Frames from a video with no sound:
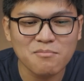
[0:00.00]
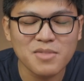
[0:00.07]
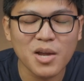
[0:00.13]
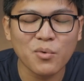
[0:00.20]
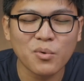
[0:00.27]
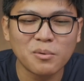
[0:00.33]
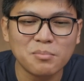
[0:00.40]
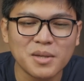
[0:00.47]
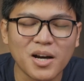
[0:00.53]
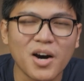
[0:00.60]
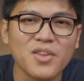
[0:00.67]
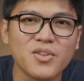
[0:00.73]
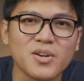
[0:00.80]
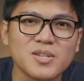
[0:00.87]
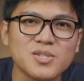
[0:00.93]
there will be
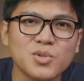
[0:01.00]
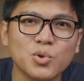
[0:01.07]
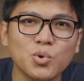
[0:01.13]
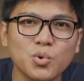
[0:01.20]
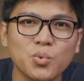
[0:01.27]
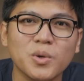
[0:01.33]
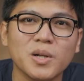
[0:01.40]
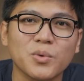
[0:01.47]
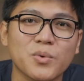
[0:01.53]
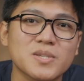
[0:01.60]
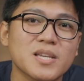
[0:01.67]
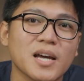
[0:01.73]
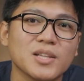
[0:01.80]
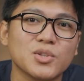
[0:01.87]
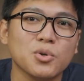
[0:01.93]
others who will
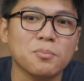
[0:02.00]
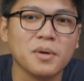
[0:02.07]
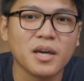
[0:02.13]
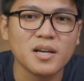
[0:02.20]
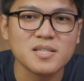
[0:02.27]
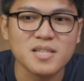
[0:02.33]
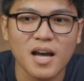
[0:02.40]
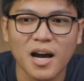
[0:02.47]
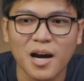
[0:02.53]
resign too because